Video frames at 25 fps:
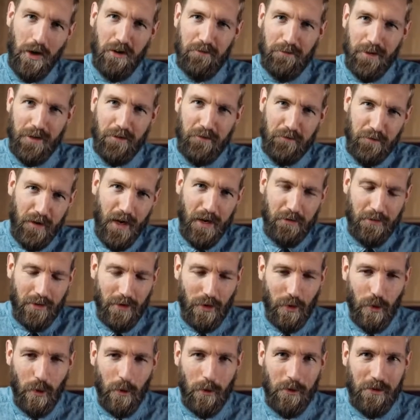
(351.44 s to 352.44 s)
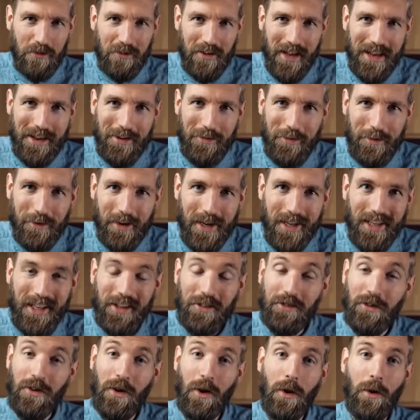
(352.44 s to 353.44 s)
of my favorite chords ever, and
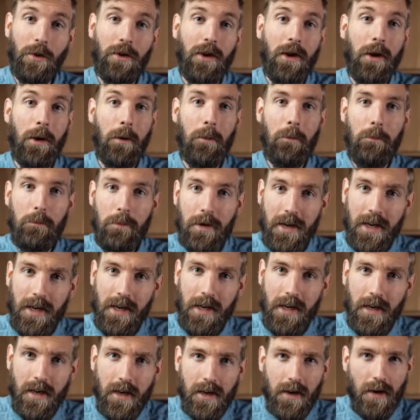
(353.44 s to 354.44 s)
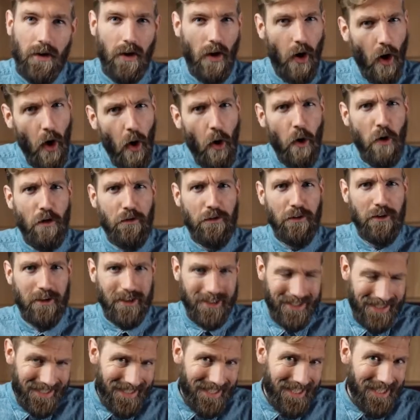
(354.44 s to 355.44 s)
it's called a B
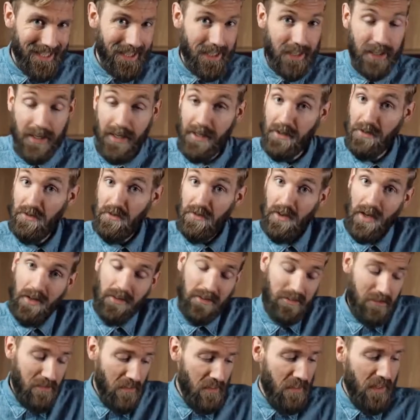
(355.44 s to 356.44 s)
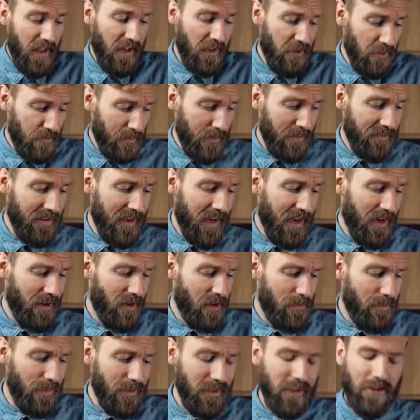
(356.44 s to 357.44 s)
over E. It's not that
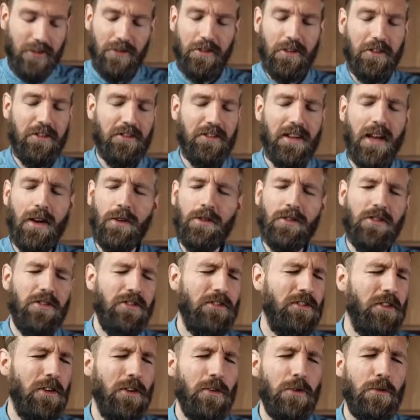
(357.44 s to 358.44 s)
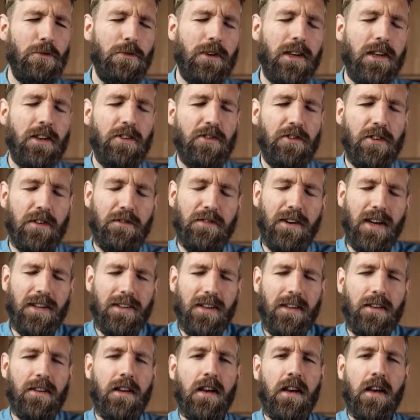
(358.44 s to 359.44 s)
spectacular, but it just sounds so rich. You've got
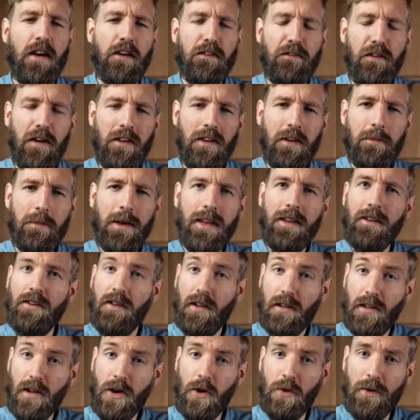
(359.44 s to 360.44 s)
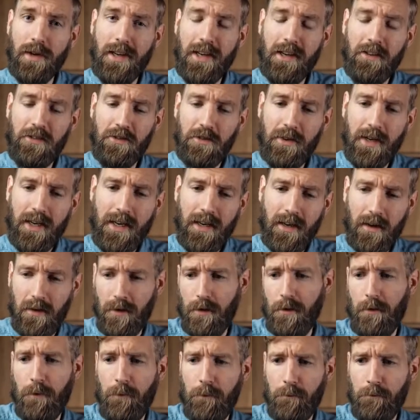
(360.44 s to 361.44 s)
that fundament, the low E string.
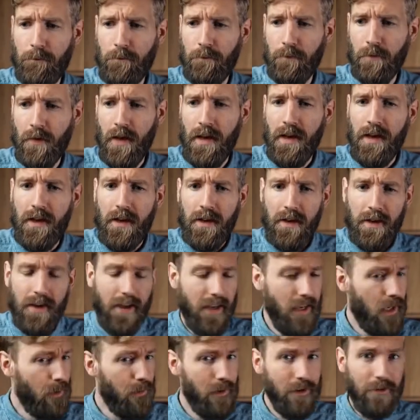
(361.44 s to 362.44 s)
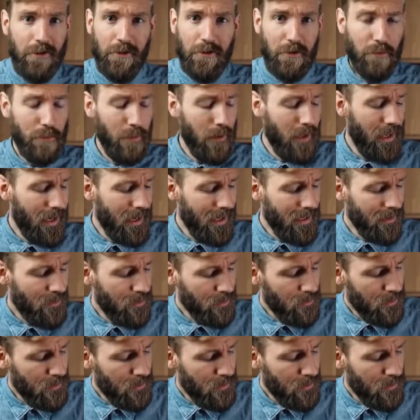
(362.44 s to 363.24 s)
And then we just play the